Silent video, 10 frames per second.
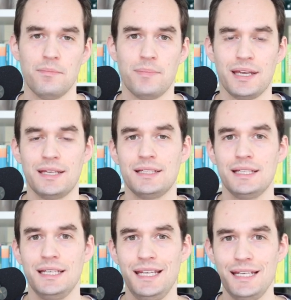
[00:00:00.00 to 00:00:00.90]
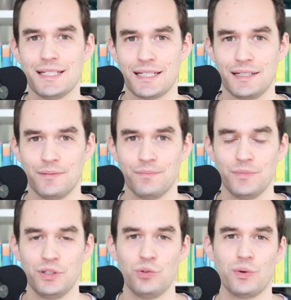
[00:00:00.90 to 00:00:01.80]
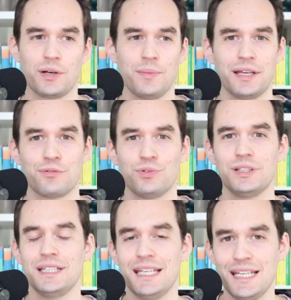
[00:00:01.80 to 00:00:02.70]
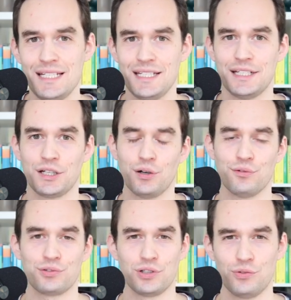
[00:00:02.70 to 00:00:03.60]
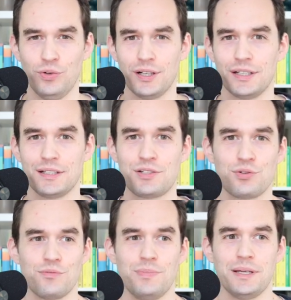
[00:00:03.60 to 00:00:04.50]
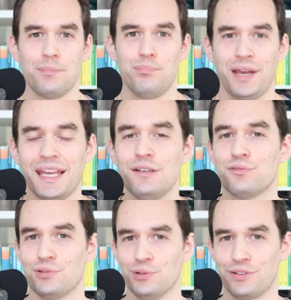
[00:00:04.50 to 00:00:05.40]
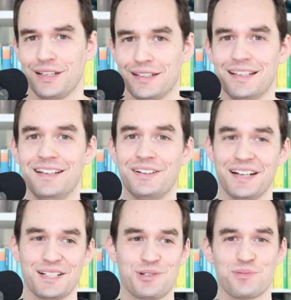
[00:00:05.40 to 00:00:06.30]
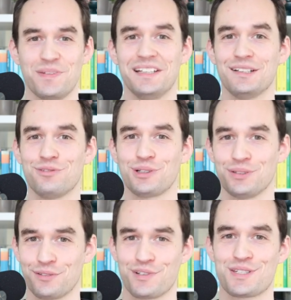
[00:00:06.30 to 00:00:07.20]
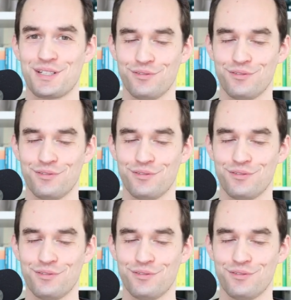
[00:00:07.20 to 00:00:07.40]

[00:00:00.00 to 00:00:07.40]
make it easy. You want to make it really easy to go for a run. It shouldn't be a painful thing, right? It shouldn't be difficult. If it's